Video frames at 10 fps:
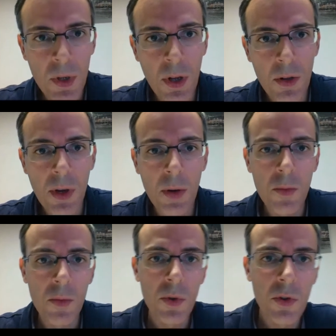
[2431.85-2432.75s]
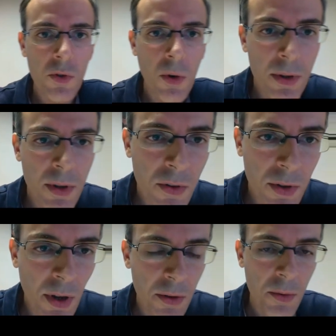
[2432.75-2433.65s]
And you can scroll this
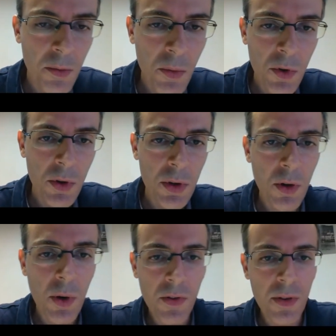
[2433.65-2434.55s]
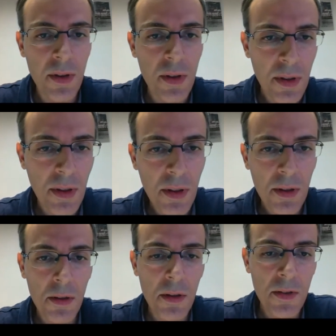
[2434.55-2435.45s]
and across the
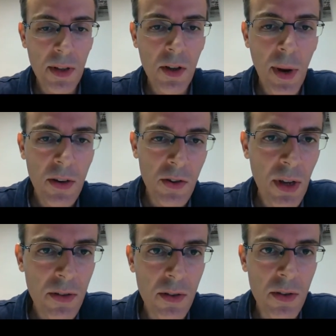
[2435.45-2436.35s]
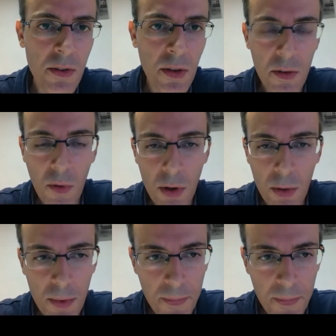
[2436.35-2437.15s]
side direction as this is very important.